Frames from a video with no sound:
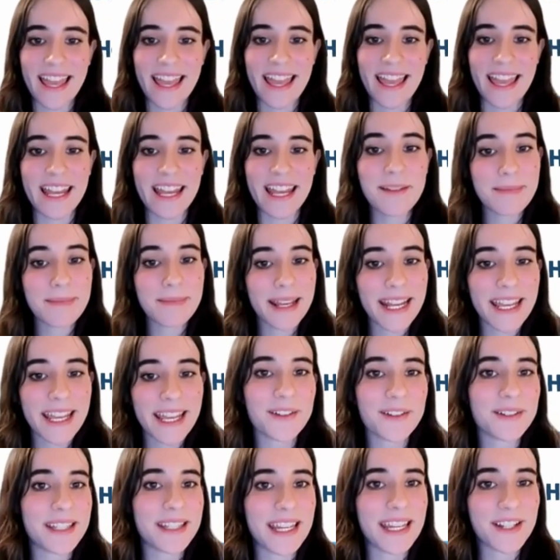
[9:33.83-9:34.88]
In a minute,
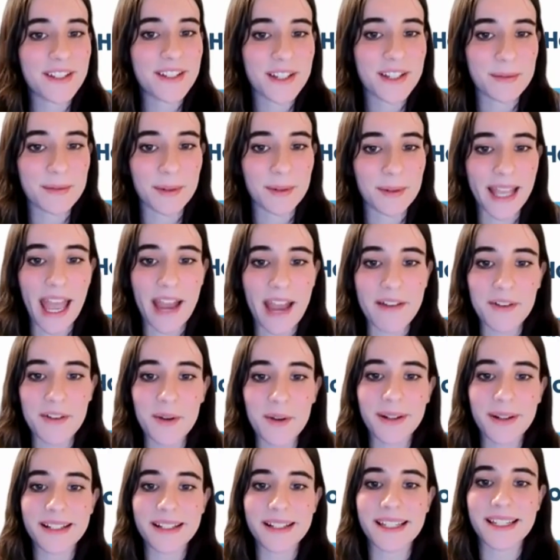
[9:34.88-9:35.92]
your teachers will get
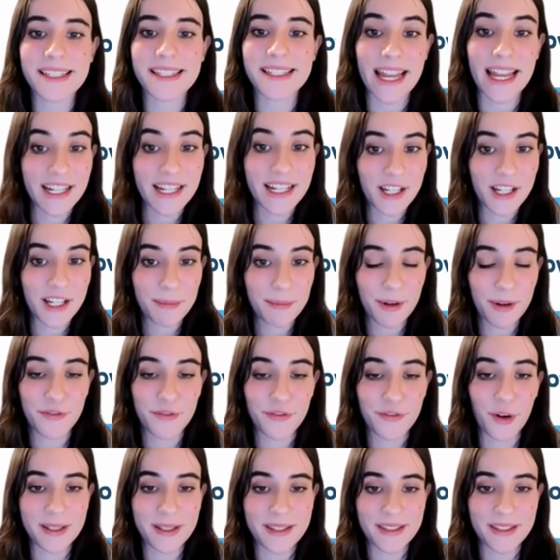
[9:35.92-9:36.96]
everyone to stand up and
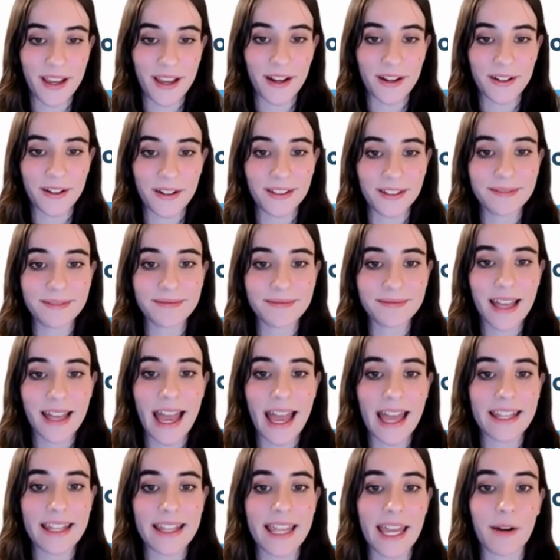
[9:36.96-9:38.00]
form a circle,
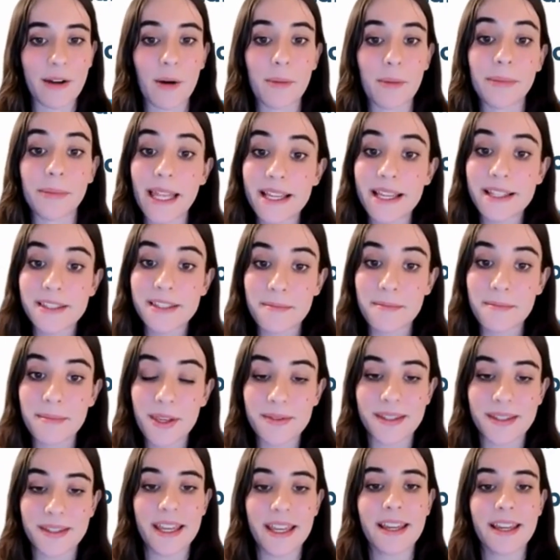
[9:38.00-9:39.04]
and they will play some
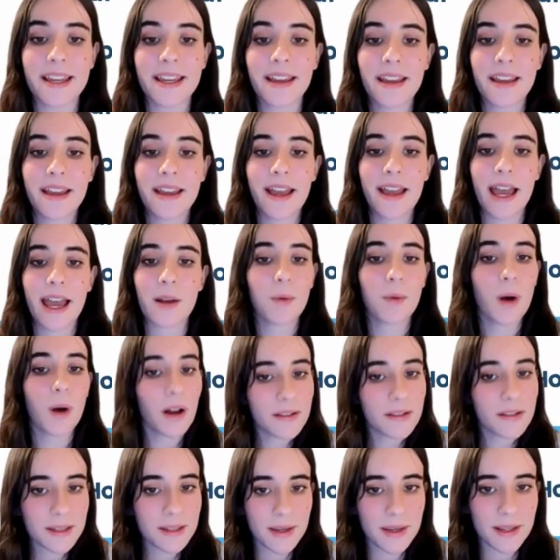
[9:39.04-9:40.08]
music, and
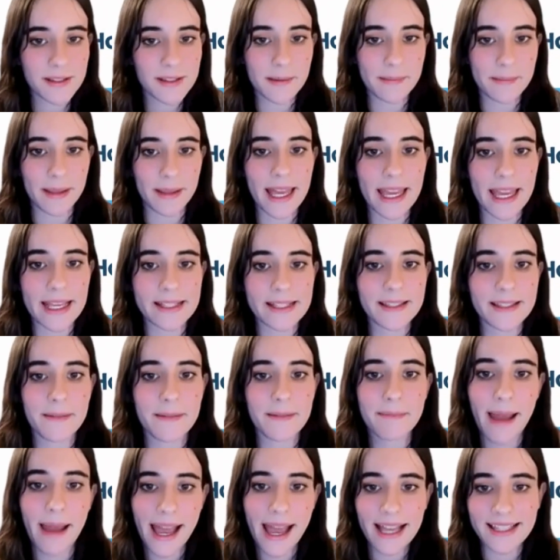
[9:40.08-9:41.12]
whilst the music plays,
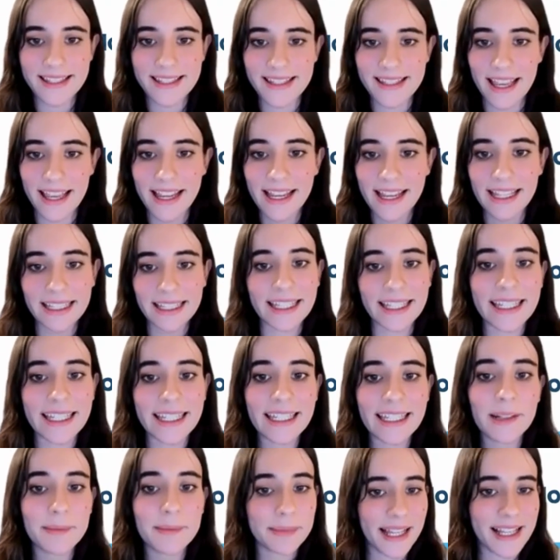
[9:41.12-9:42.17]
pass a
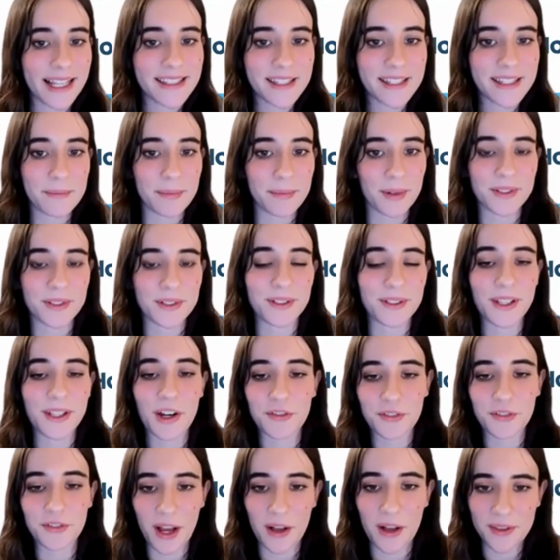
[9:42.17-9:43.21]
clean plastic bottle
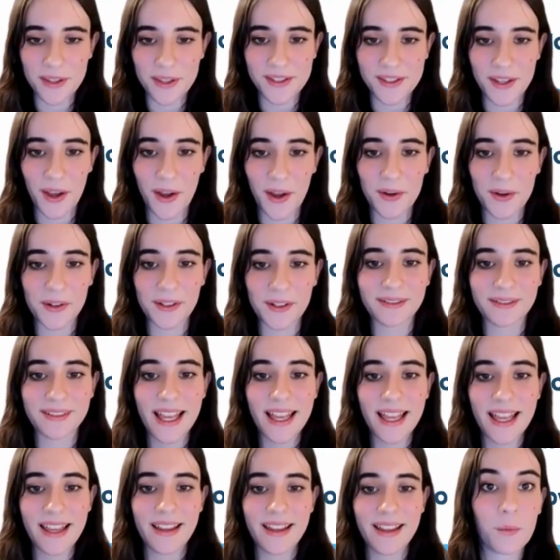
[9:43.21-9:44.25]
around the circle.
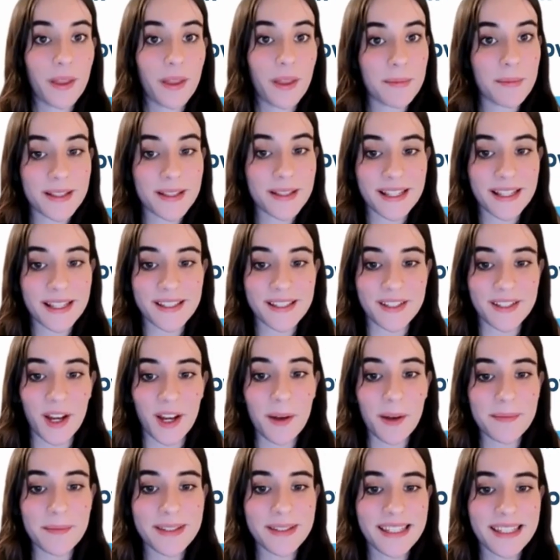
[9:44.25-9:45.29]
When the music
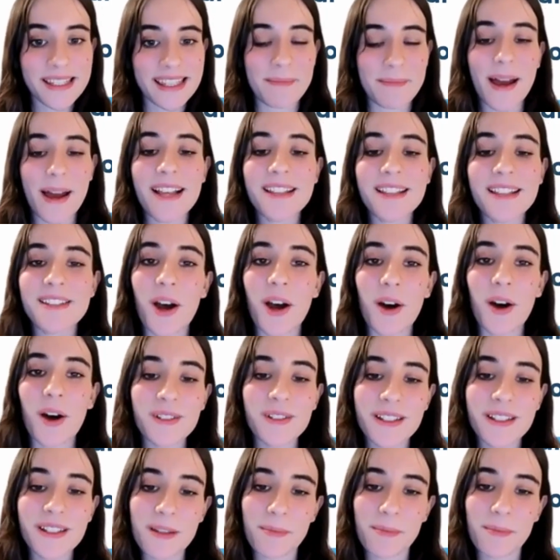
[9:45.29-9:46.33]
stops, the person
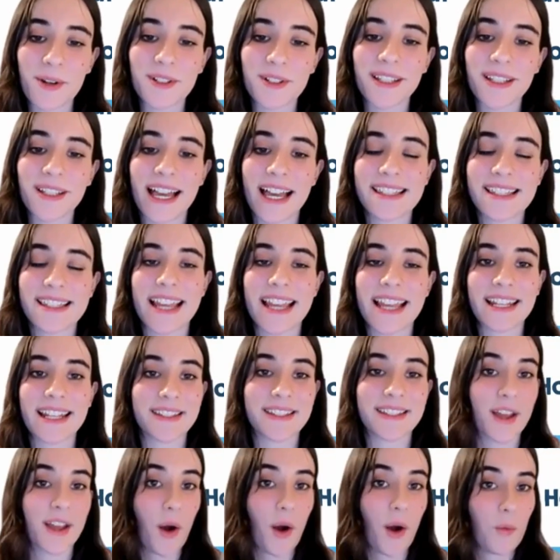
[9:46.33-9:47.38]
holding the bottle has to
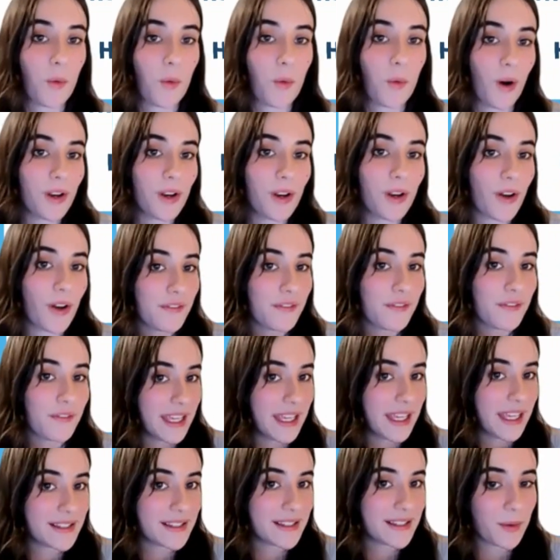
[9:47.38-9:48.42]
answer one of
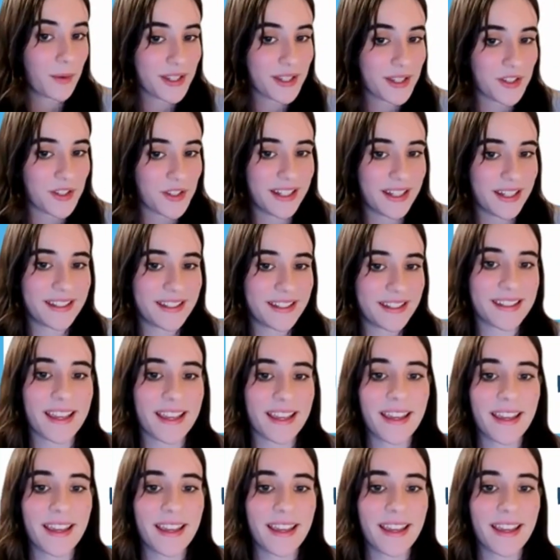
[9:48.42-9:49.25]
these questions.